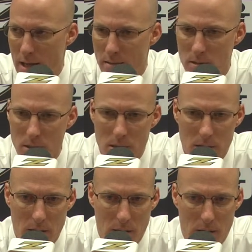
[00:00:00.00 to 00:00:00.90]
And
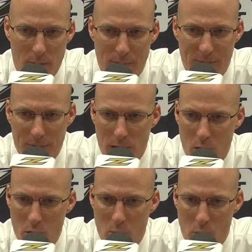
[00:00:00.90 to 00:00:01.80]
in
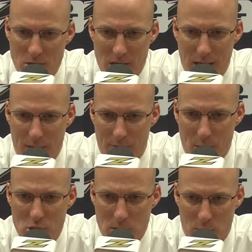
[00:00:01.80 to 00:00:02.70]
Buffalo, once again,
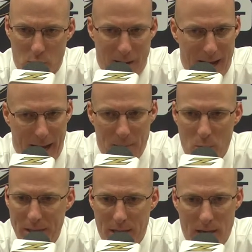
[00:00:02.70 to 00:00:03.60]
very similar to Miami,
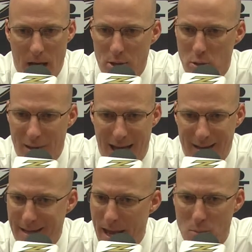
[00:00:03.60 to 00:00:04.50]
we did not do
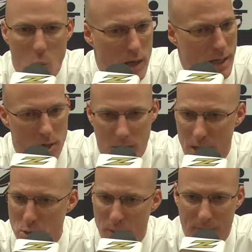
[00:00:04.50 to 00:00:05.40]
that in game one here
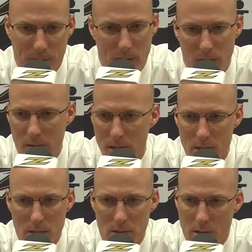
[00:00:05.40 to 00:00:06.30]
against Buffalo.
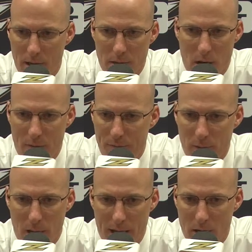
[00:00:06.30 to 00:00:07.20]
You know, I did not
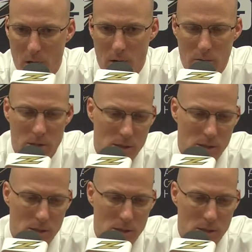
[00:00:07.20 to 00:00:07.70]
feel like our,